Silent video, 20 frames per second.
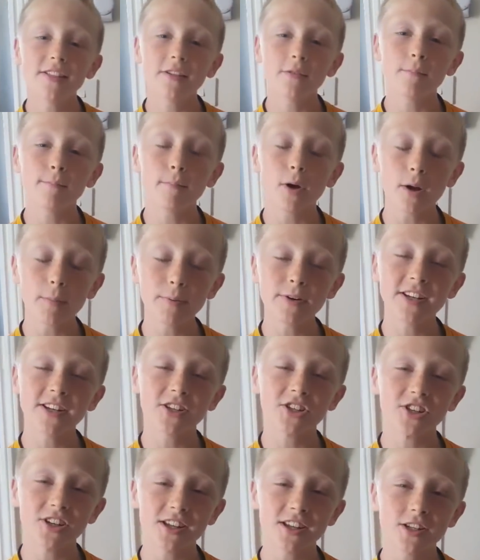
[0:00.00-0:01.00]
My prediction
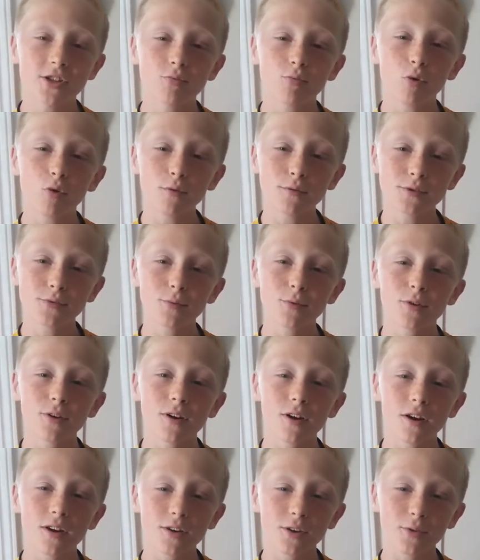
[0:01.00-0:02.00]
is Wolves are
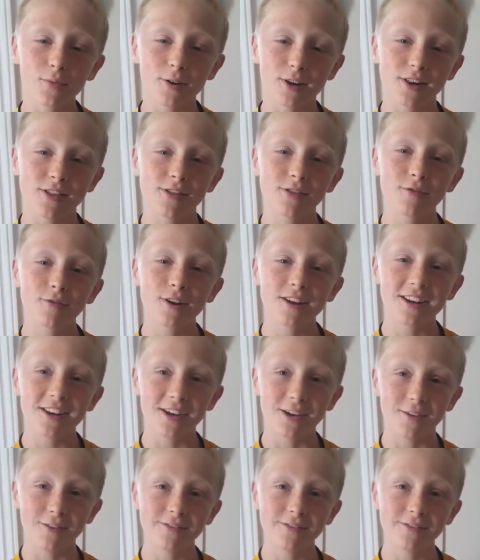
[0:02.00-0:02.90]
going to win 3-0.